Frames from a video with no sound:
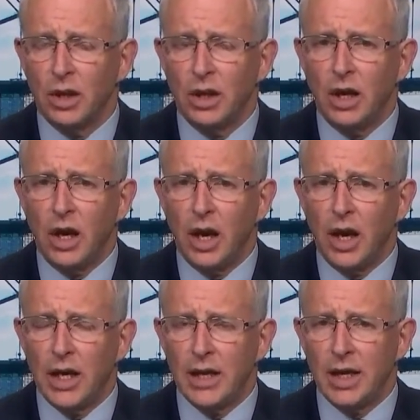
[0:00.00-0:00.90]

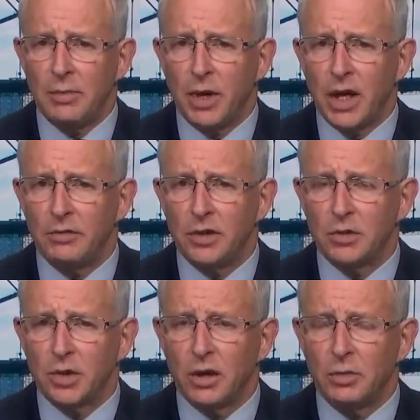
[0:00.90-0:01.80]
in that part of
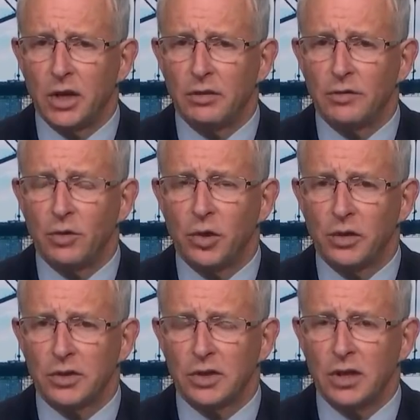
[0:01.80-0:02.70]
Israel being
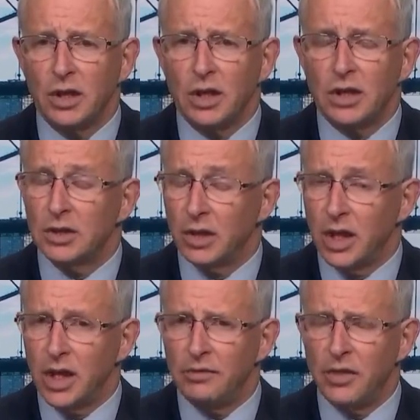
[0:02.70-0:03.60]
forced to
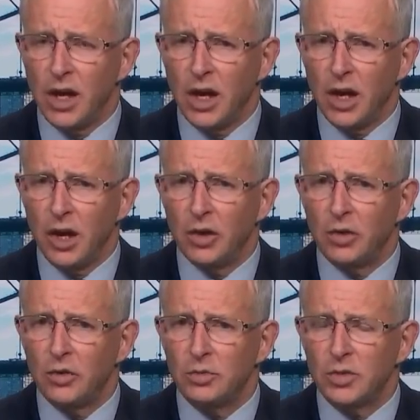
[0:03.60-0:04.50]
leave their
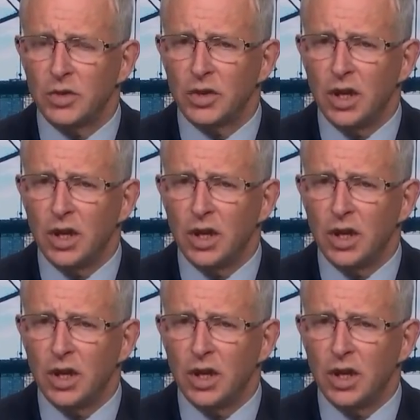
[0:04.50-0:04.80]
homes.